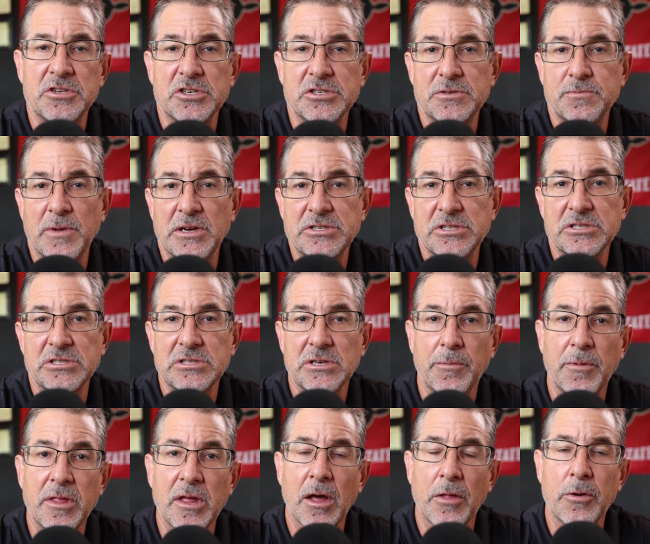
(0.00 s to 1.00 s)
just mention
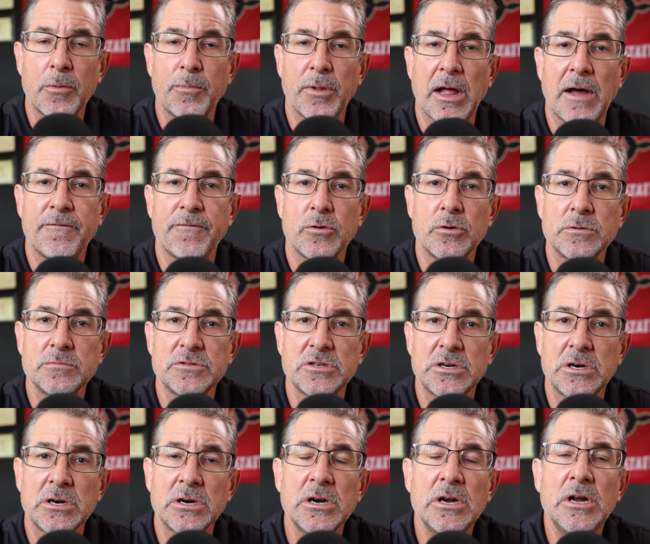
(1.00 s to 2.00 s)
some of the other platforms
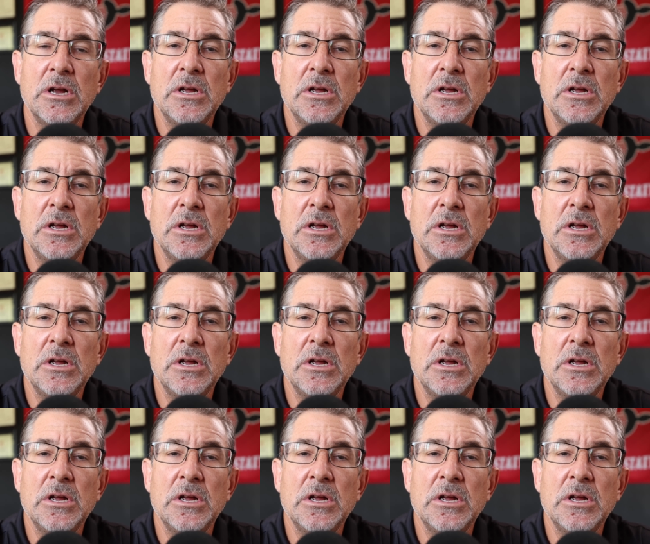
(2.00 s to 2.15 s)
that are